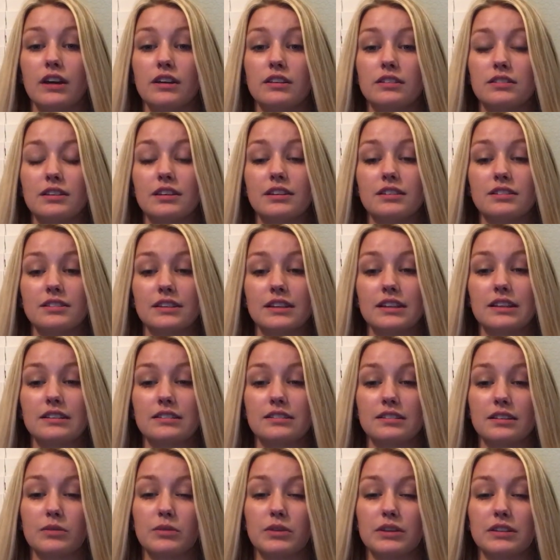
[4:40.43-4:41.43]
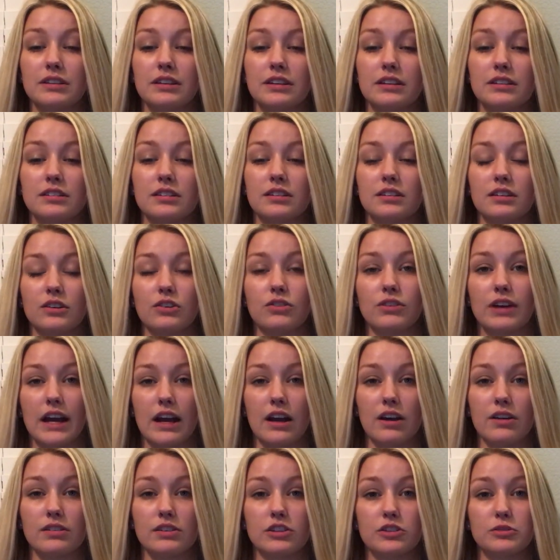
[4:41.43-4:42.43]
since it is limited to the
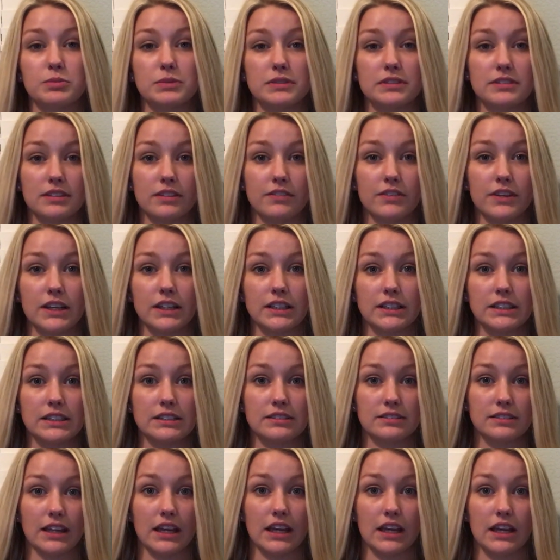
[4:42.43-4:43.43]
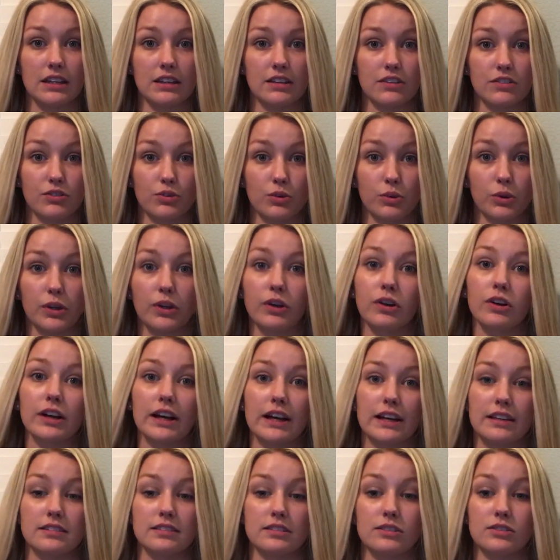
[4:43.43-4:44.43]
ground, specifically sand and soil,
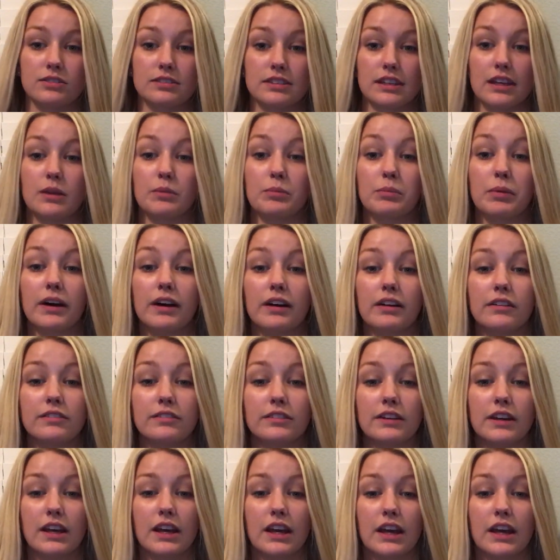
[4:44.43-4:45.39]
as you said above?